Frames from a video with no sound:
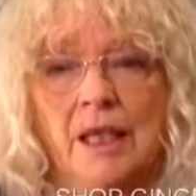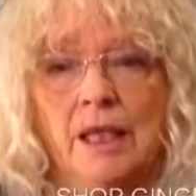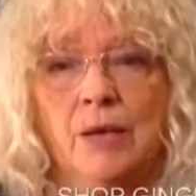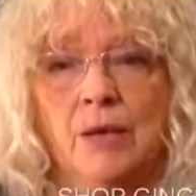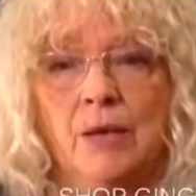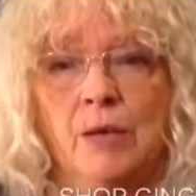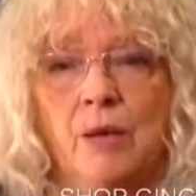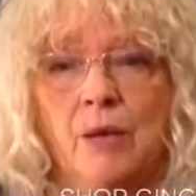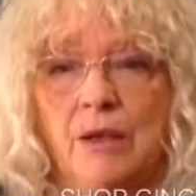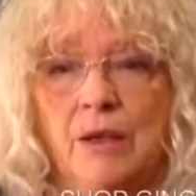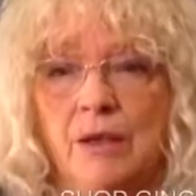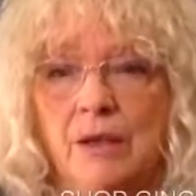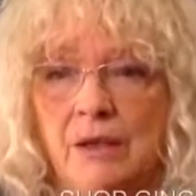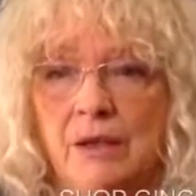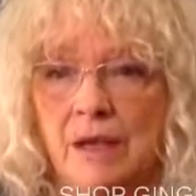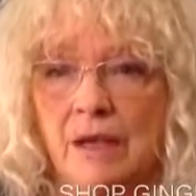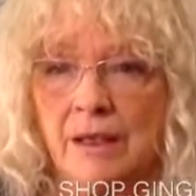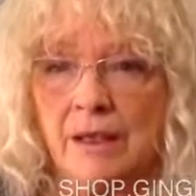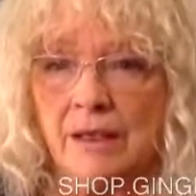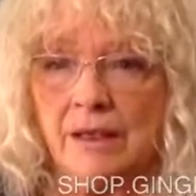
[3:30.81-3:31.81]
One
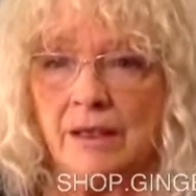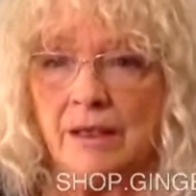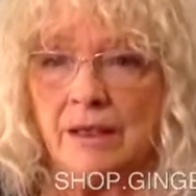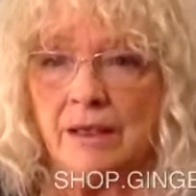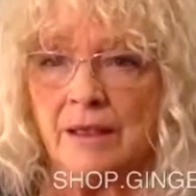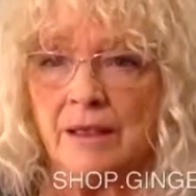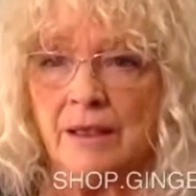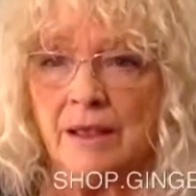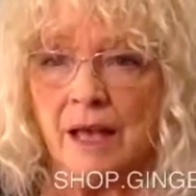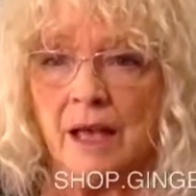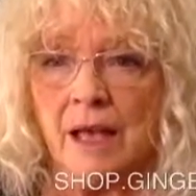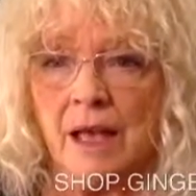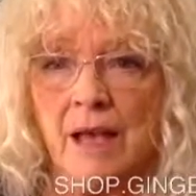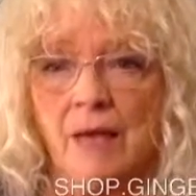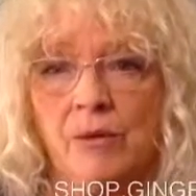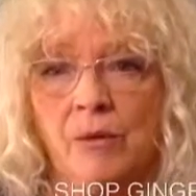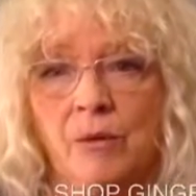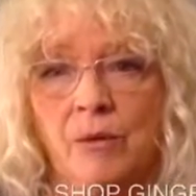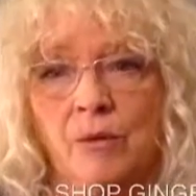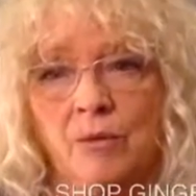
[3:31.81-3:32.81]
unites
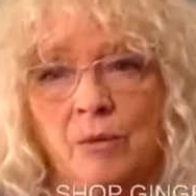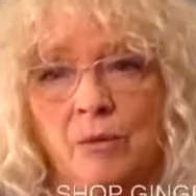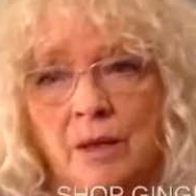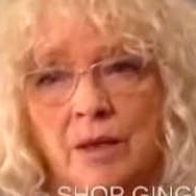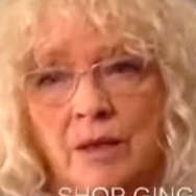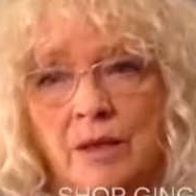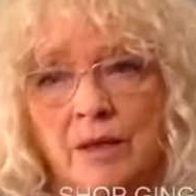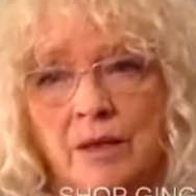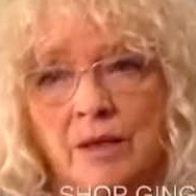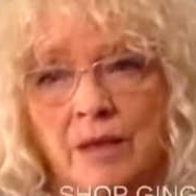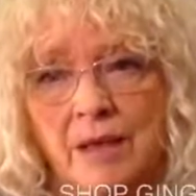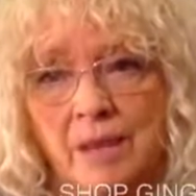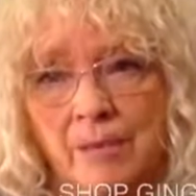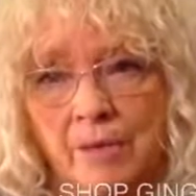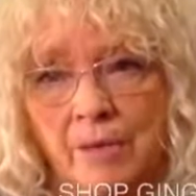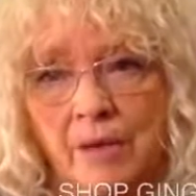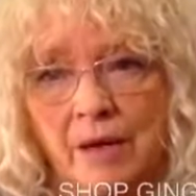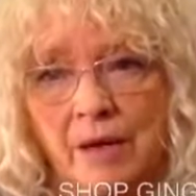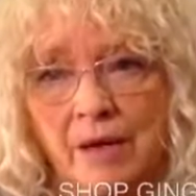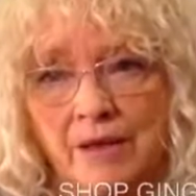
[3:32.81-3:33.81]
and one
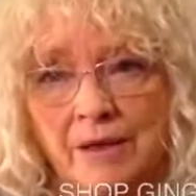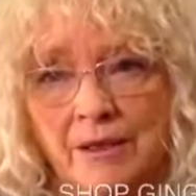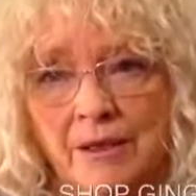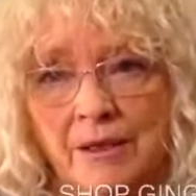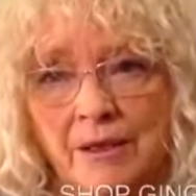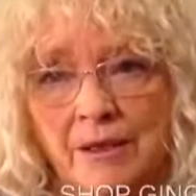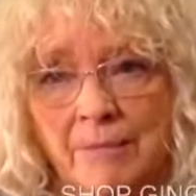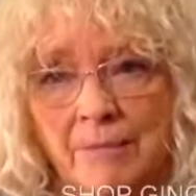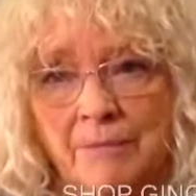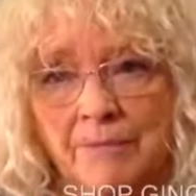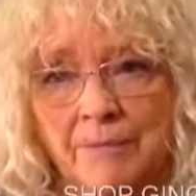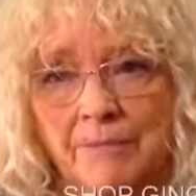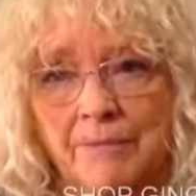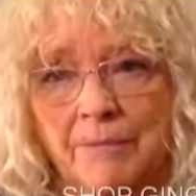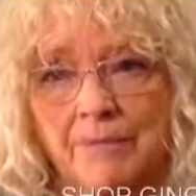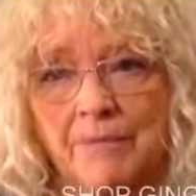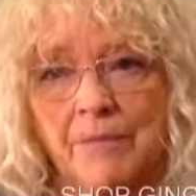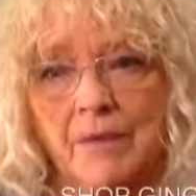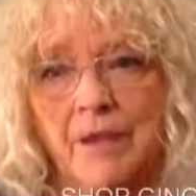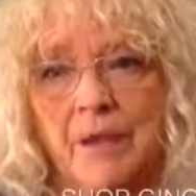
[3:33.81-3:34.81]
separates.
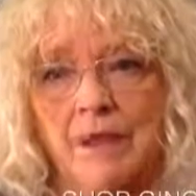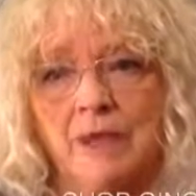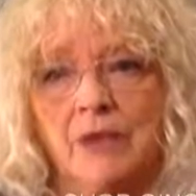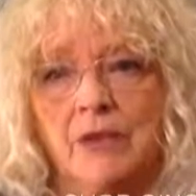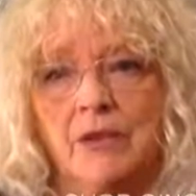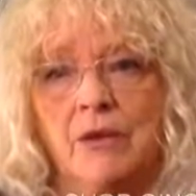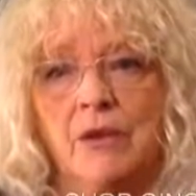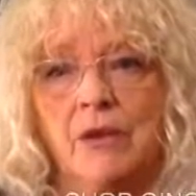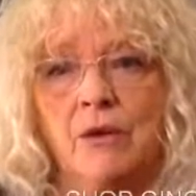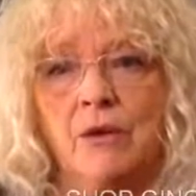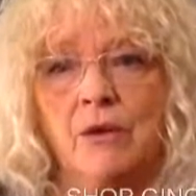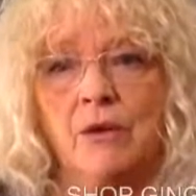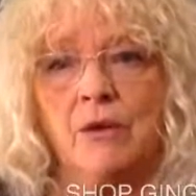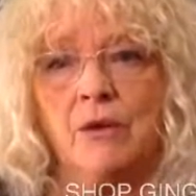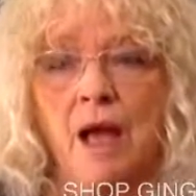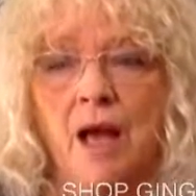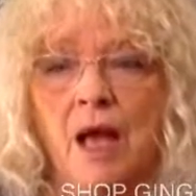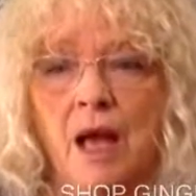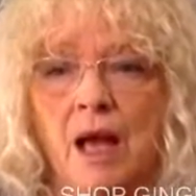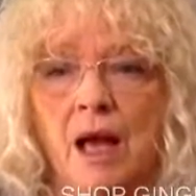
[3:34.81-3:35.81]
So,
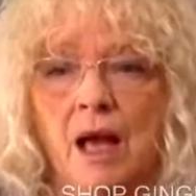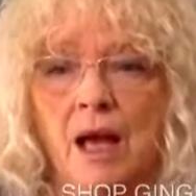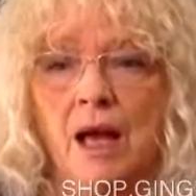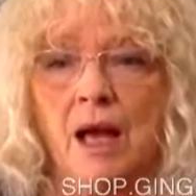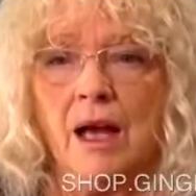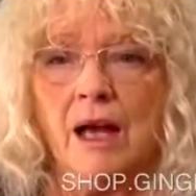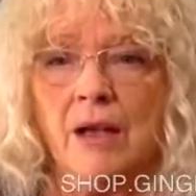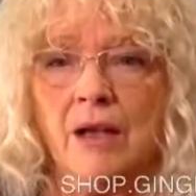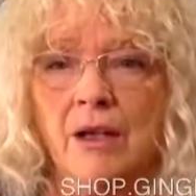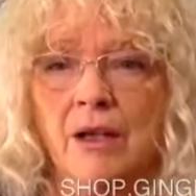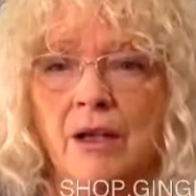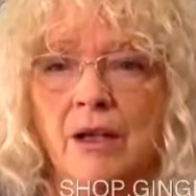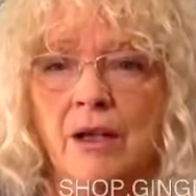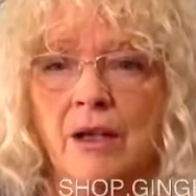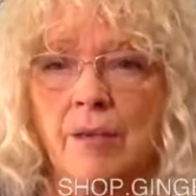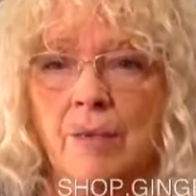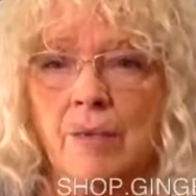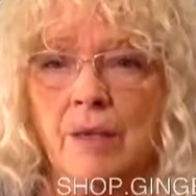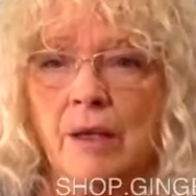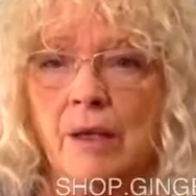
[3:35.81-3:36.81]
I thought it'd
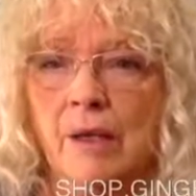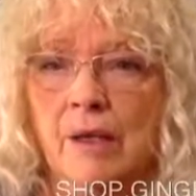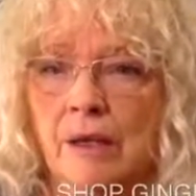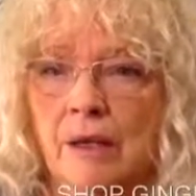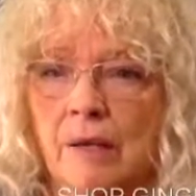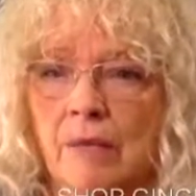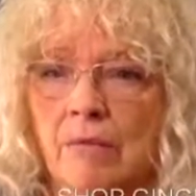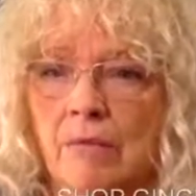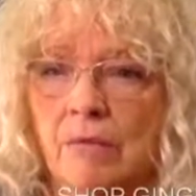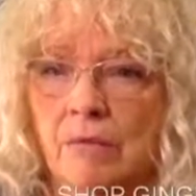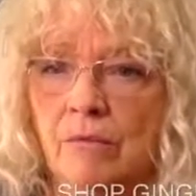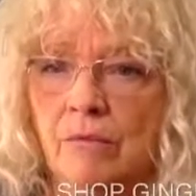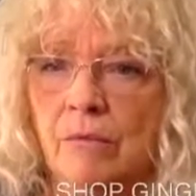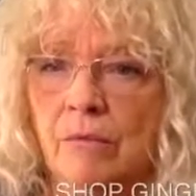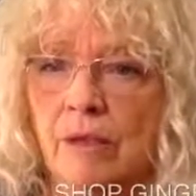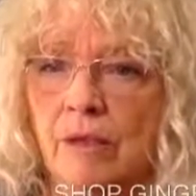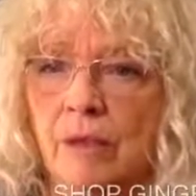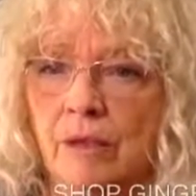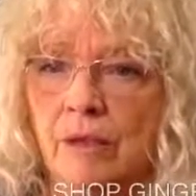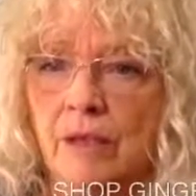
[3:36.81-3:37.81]
be
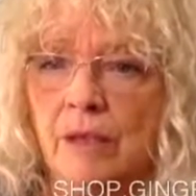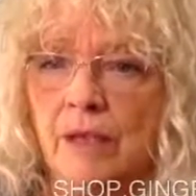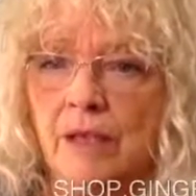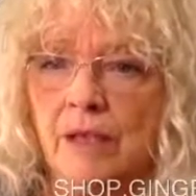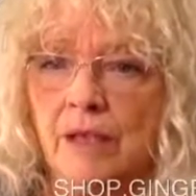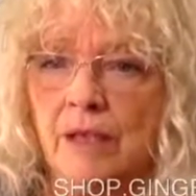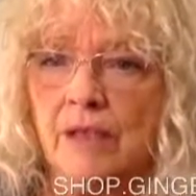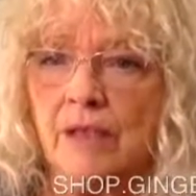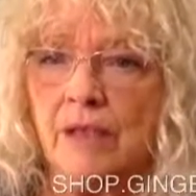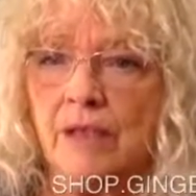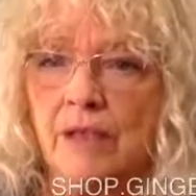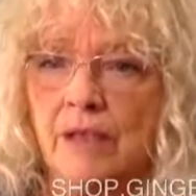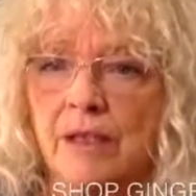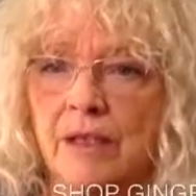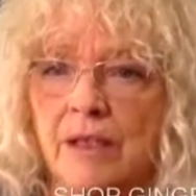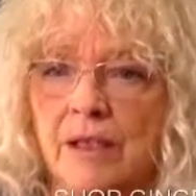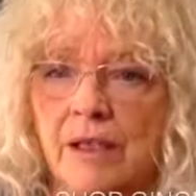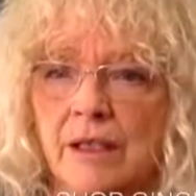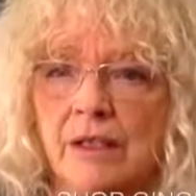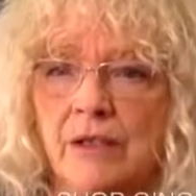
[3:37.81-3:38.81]
really, really
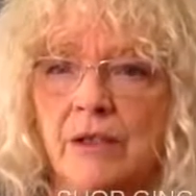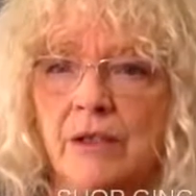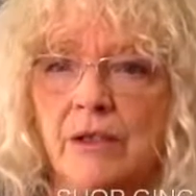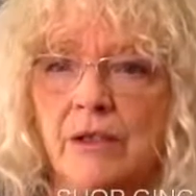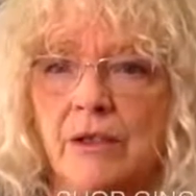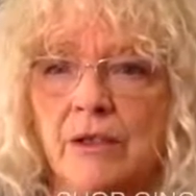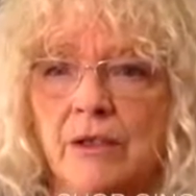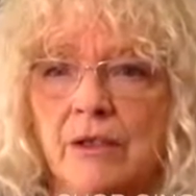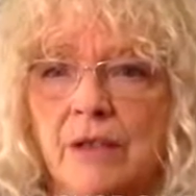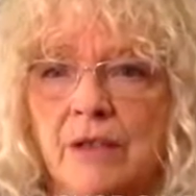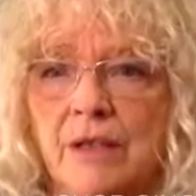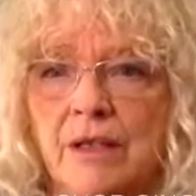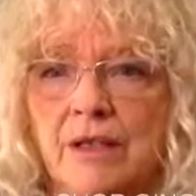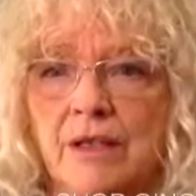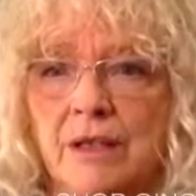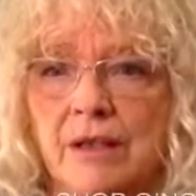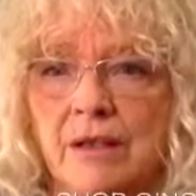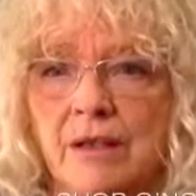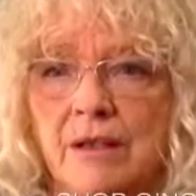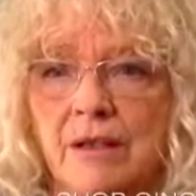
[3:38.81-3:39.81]
interesting to
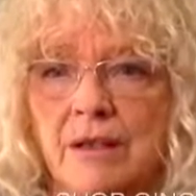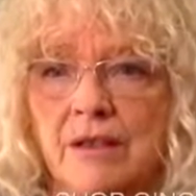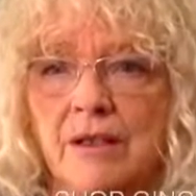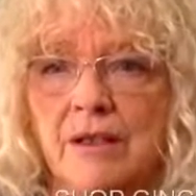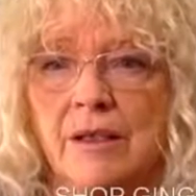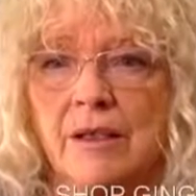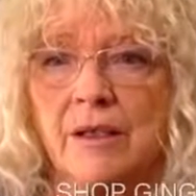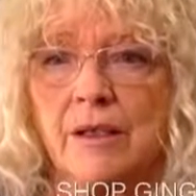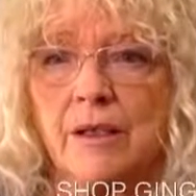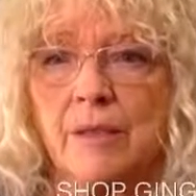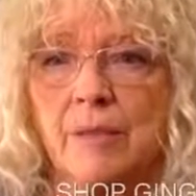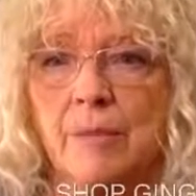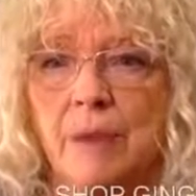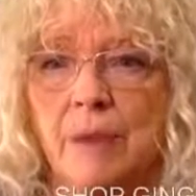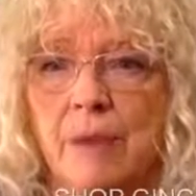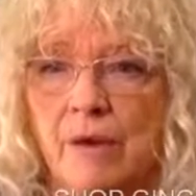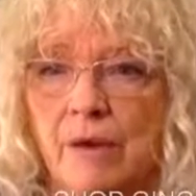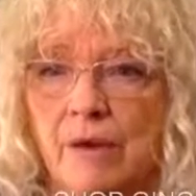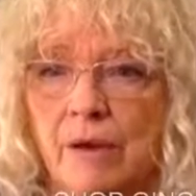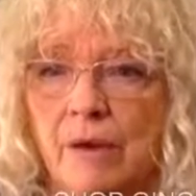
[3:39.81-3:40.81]
discuss the
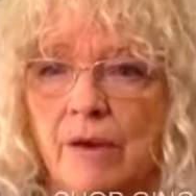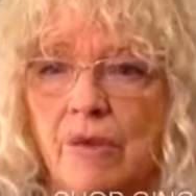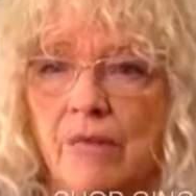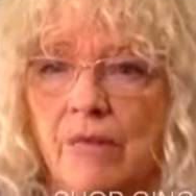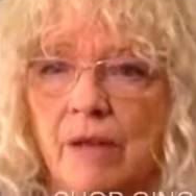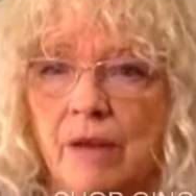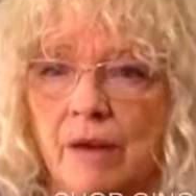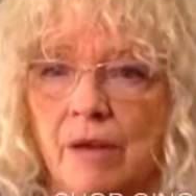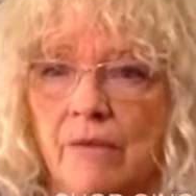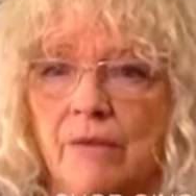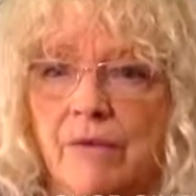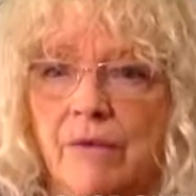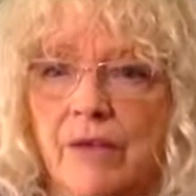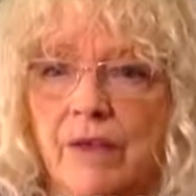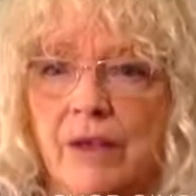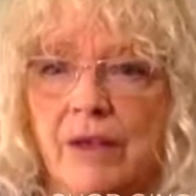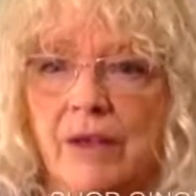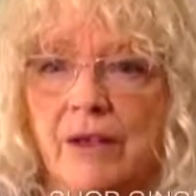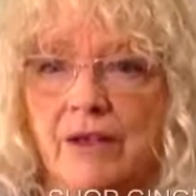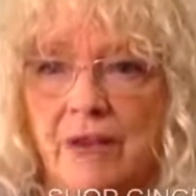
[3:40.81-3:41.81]
power of love
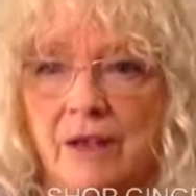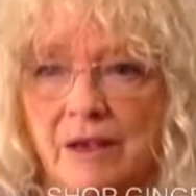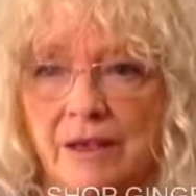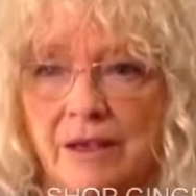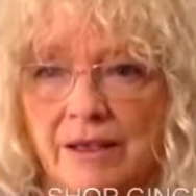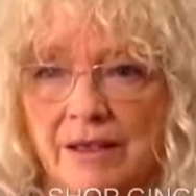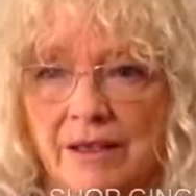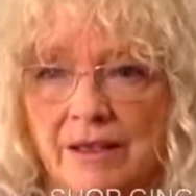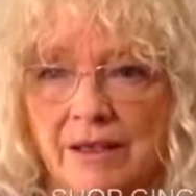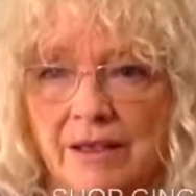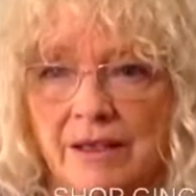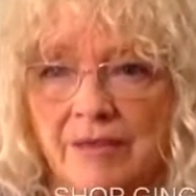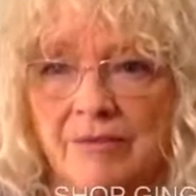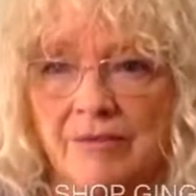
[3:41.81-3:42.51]
that unites.